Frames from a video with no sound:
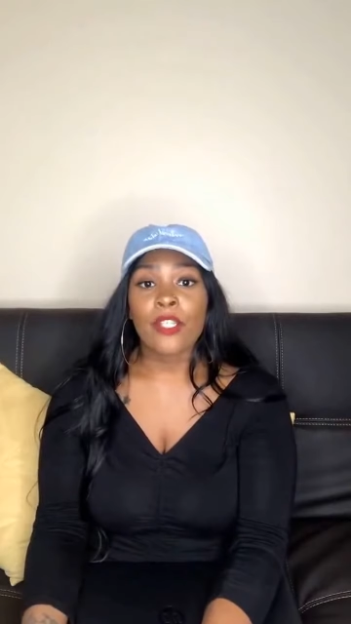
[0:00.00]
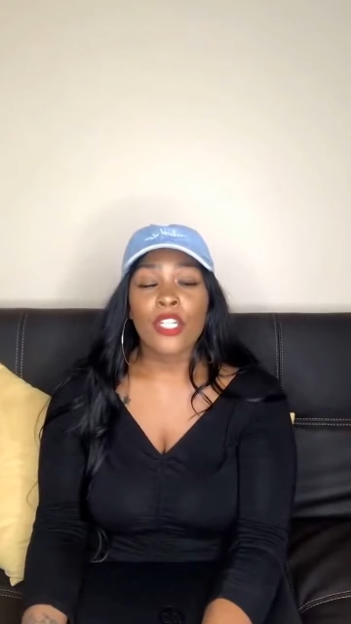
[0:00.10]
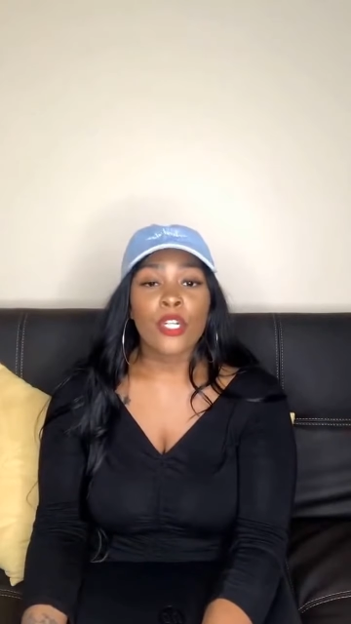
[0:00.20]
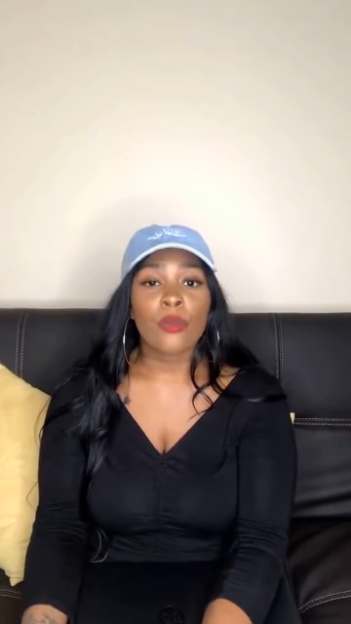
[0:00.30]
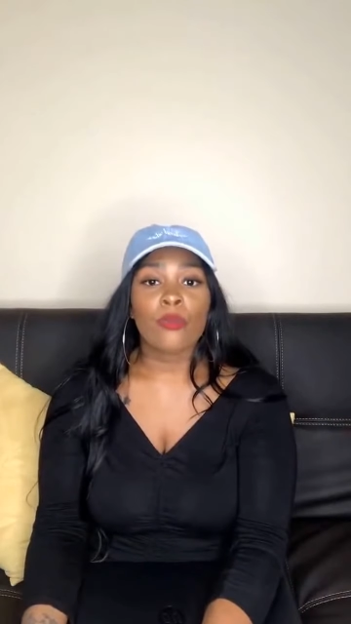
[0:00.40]

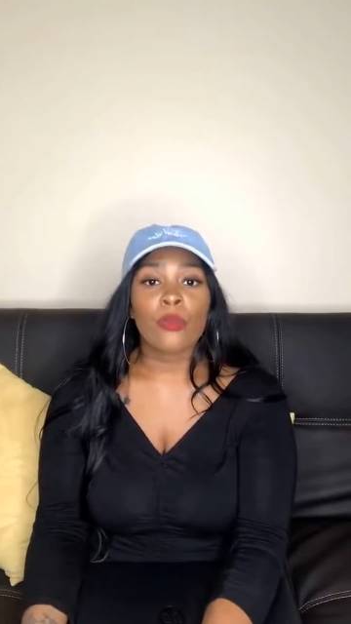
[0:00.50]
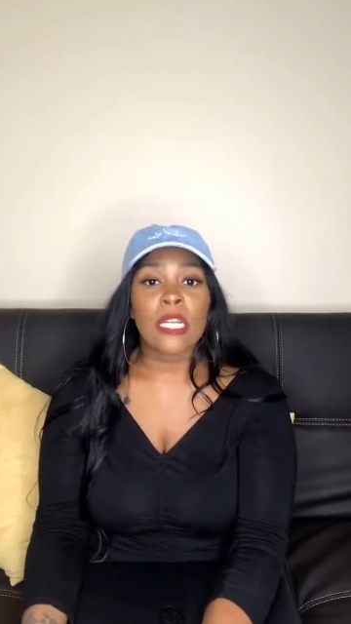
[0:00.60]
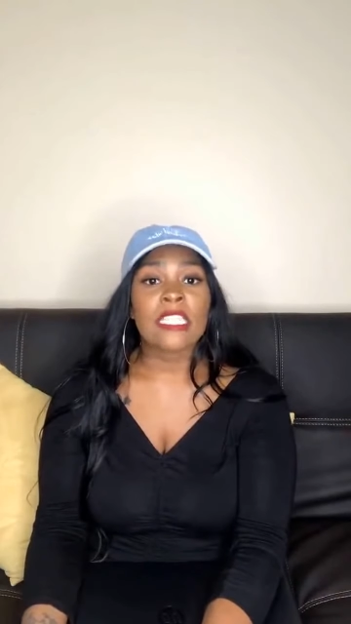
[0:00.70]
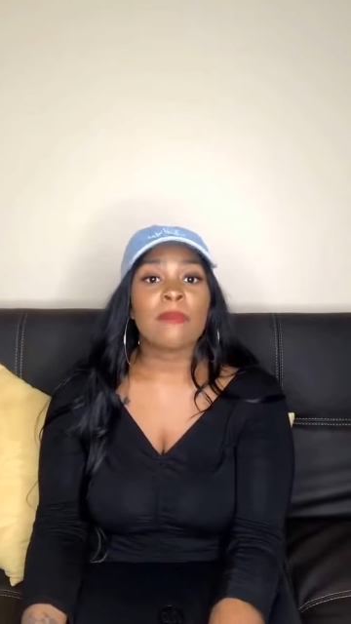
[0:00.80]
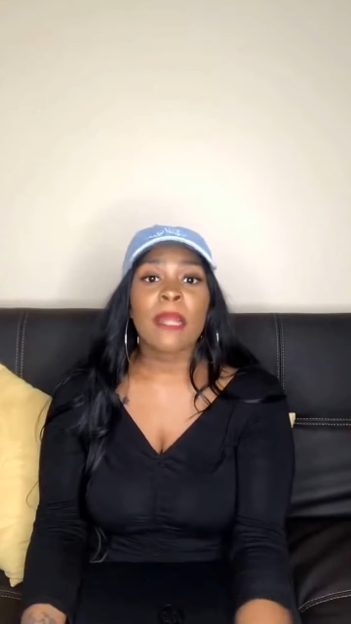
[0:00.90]
you know,
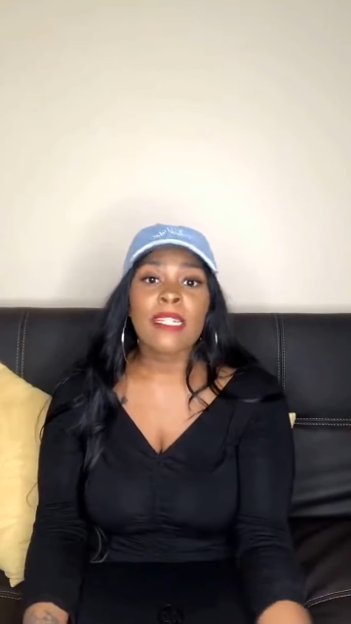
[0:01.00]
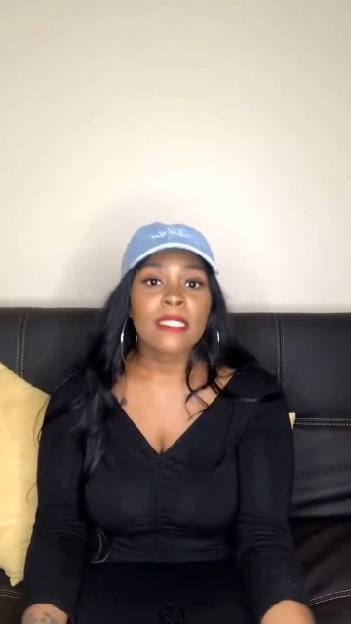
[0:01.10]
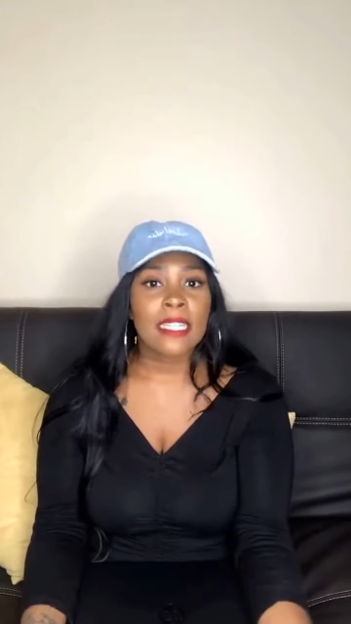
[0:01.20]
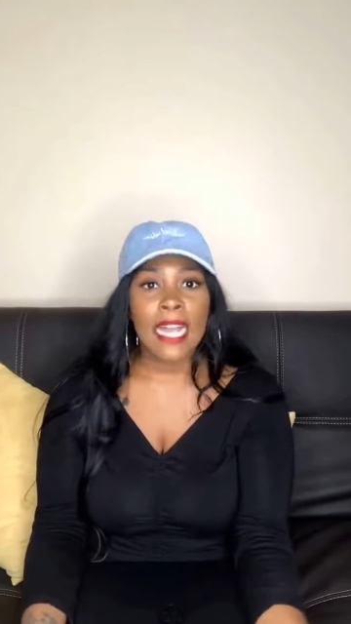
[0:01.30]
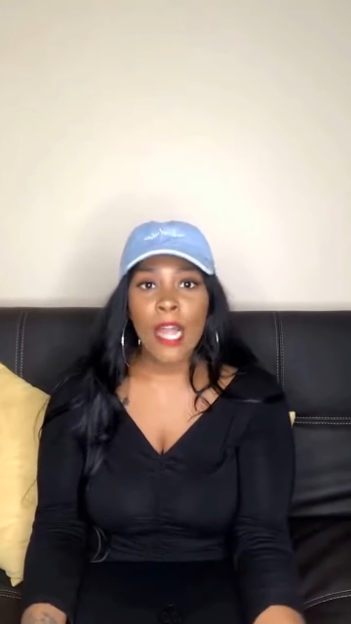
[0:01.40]

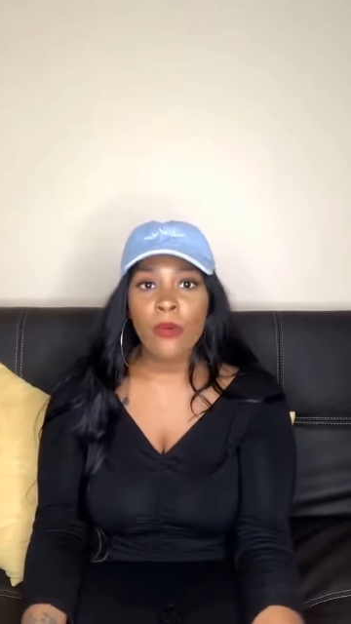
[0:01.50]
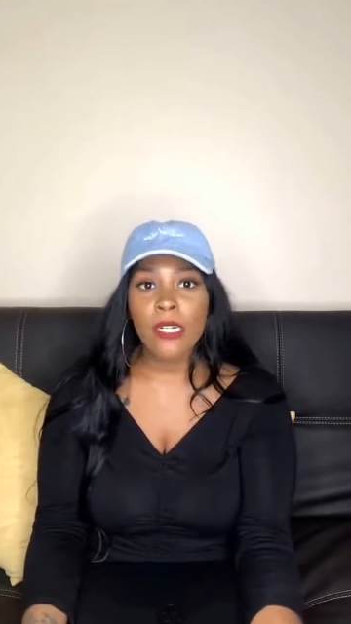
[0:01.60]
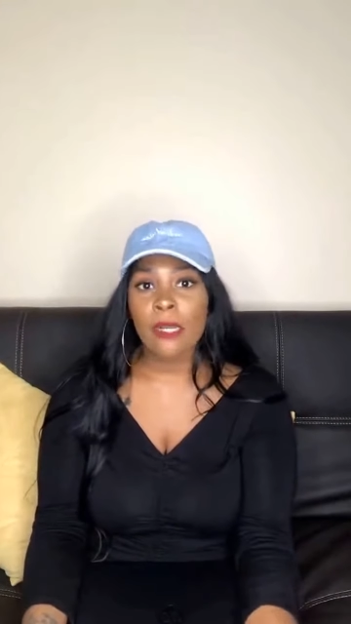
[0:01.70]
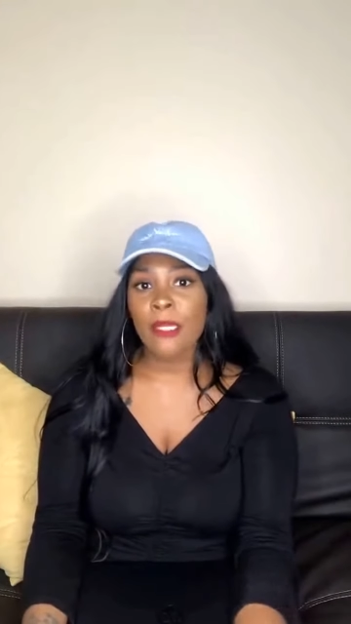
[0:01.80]
expecting an outcome,